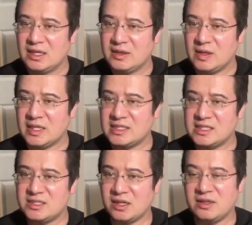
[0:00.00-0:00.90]
this
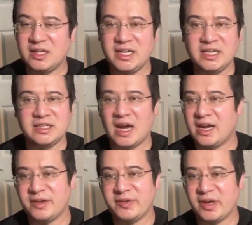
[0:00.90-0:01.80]
is suddenly
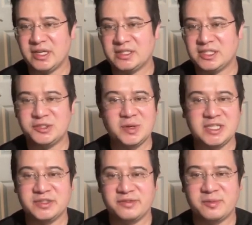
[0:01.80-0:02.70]
not a very good
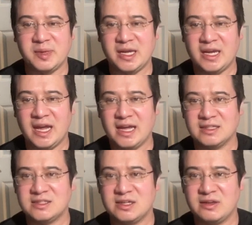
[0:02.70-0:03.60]
situation for me.
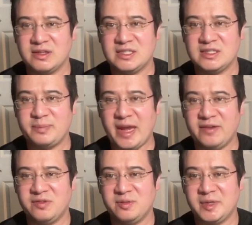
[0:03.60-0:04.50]
And so this is
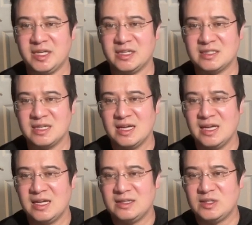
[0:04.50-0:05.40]
painful because
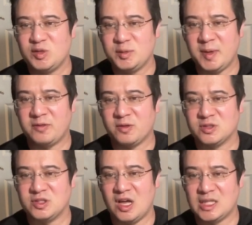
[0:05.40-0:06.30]
this was my
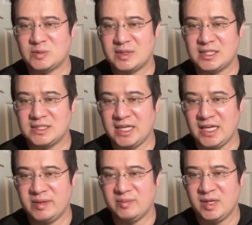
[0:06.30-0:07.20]
first loss with this
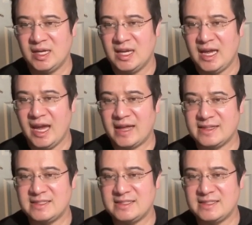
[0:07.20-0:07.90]
team, and